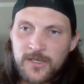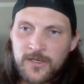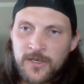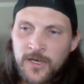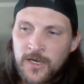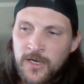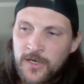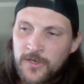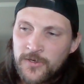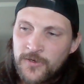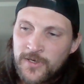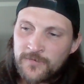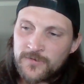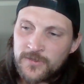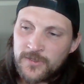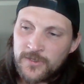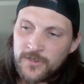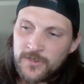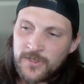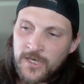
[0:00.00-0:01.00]
you have
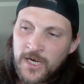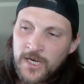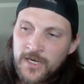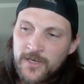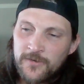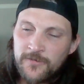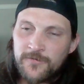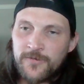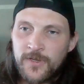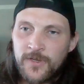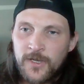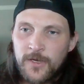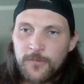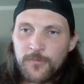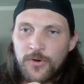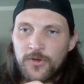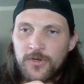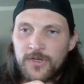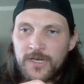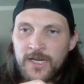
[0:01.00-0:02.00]
to kind of
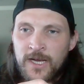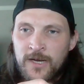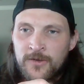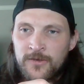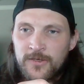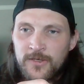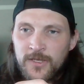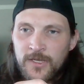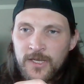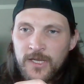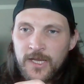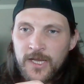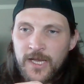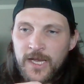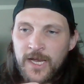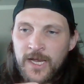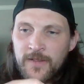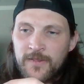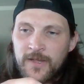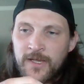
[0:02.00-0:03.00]
pull it out
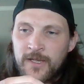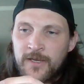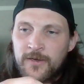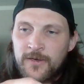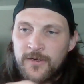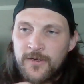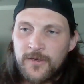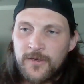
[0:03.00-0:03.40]
and then